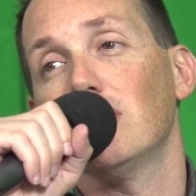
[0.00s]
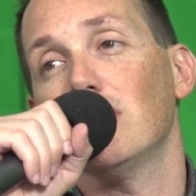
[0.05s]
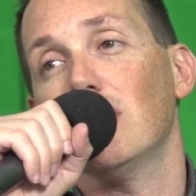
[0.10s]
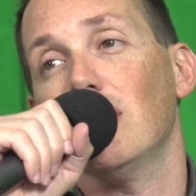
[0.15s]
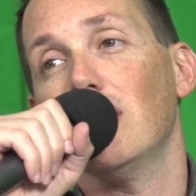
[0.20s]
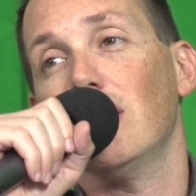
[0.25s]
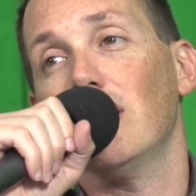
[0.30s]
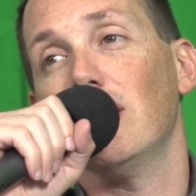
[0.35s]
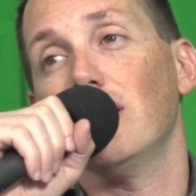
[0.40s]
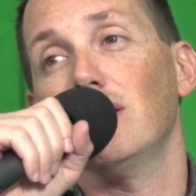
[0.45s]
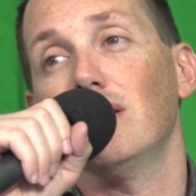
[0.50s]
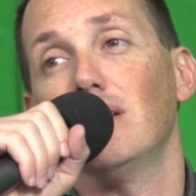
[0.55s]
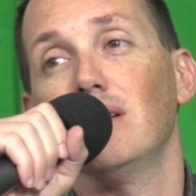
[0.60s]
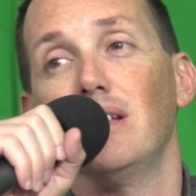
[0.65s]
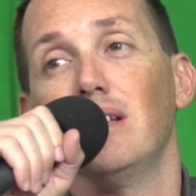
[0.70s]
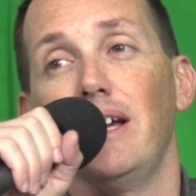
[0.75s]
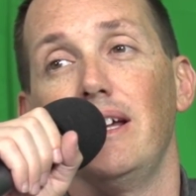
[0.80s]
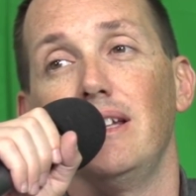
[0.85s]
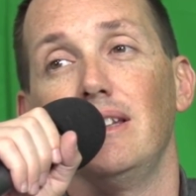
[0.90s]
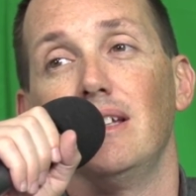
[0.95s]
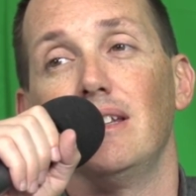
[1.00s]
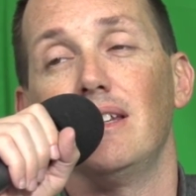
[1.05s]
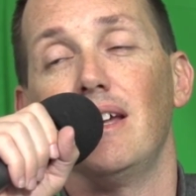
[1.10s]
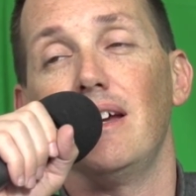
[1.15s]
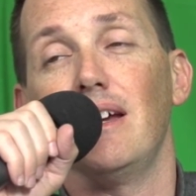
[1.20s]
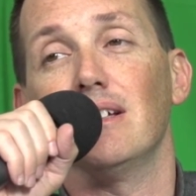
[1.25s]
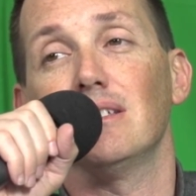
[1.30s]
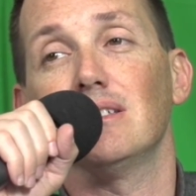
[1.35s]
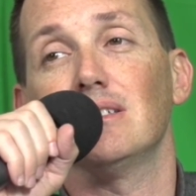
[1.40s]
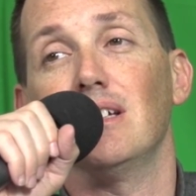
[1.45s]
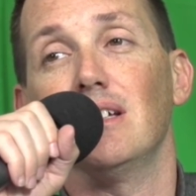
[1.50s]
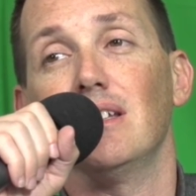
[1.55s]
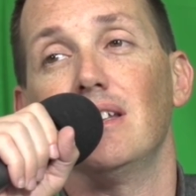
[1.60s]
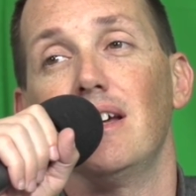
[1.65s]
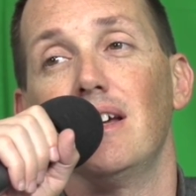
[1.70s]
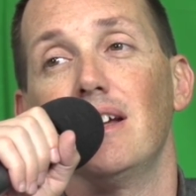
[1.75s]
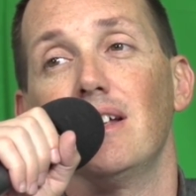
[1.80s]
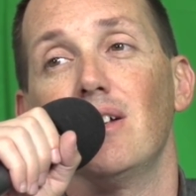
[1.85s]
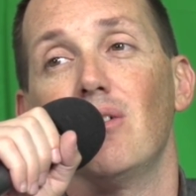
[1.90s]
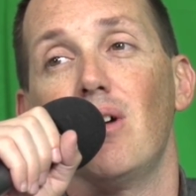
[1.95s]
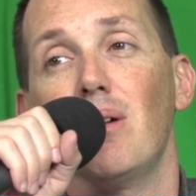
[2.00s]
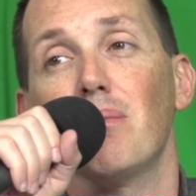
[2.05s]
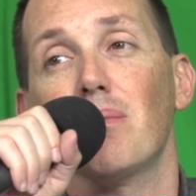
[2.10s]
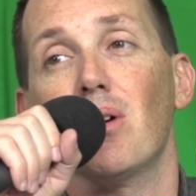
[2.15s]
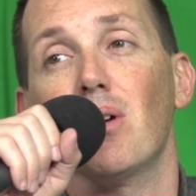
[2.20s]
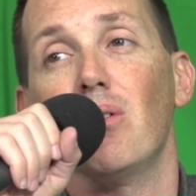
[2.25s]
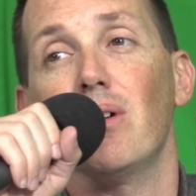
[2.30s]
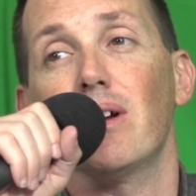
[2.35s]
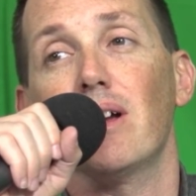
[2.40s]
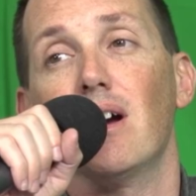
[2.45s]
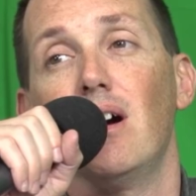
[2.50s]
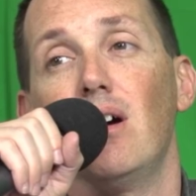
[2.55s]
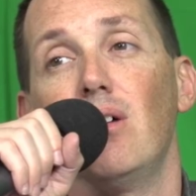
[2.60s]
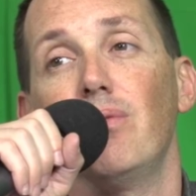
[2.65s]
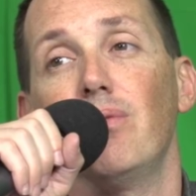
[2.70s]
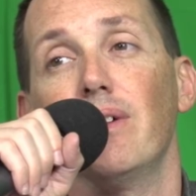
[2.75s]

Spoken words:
late in the day on Sunday, I know I'm going golfing.